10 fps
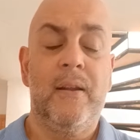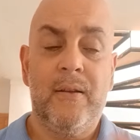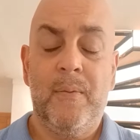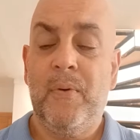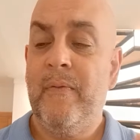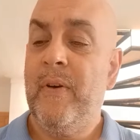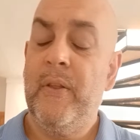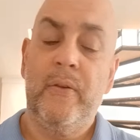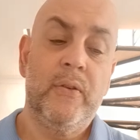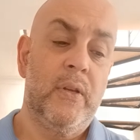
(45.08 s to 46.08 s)
and a couple of
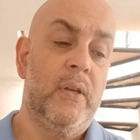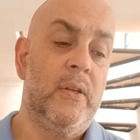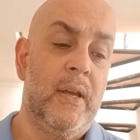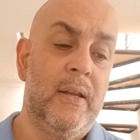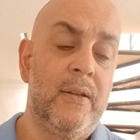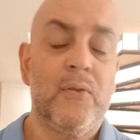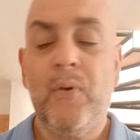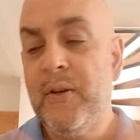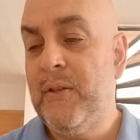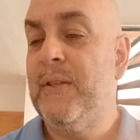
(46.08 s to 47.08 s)
others. And there's
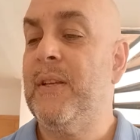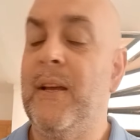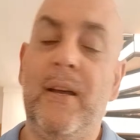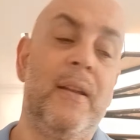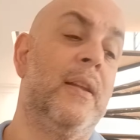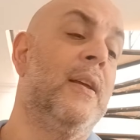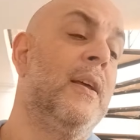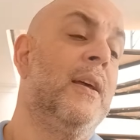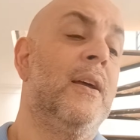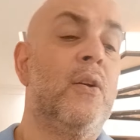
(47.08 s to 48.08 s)
questions on
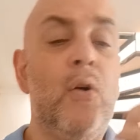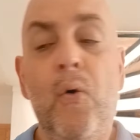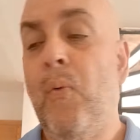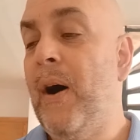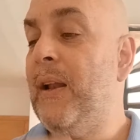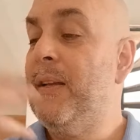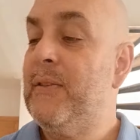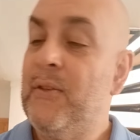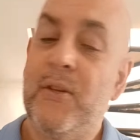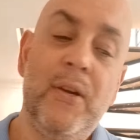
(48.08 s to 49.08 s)
cold
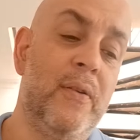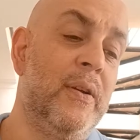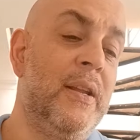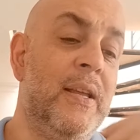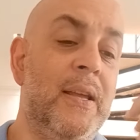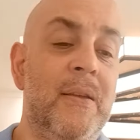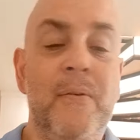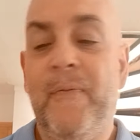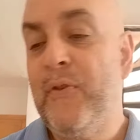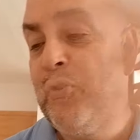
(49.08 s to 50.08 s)
wallets, security,
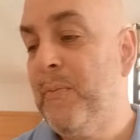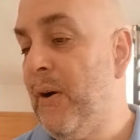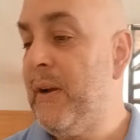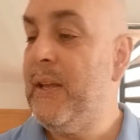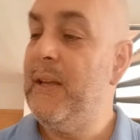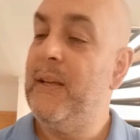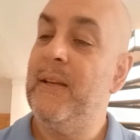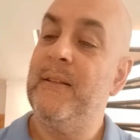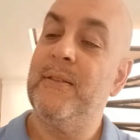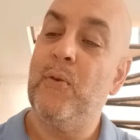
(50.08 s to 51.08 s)
future
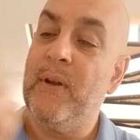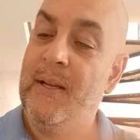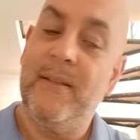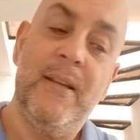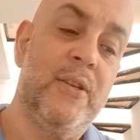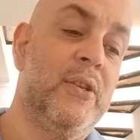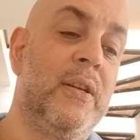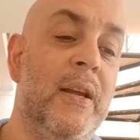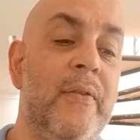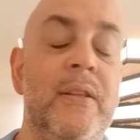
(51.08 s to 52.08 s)
markets,
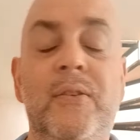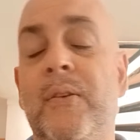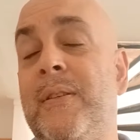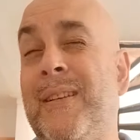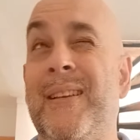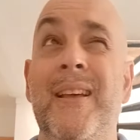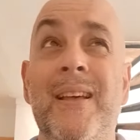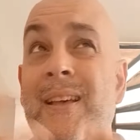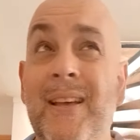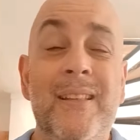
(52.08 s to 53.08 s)
tokenization, everything. So it's like
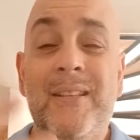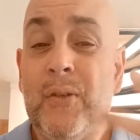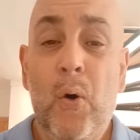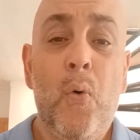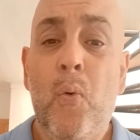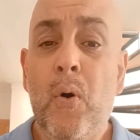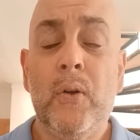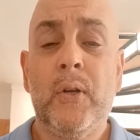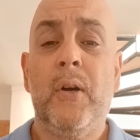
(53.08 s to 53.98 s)
this whole world is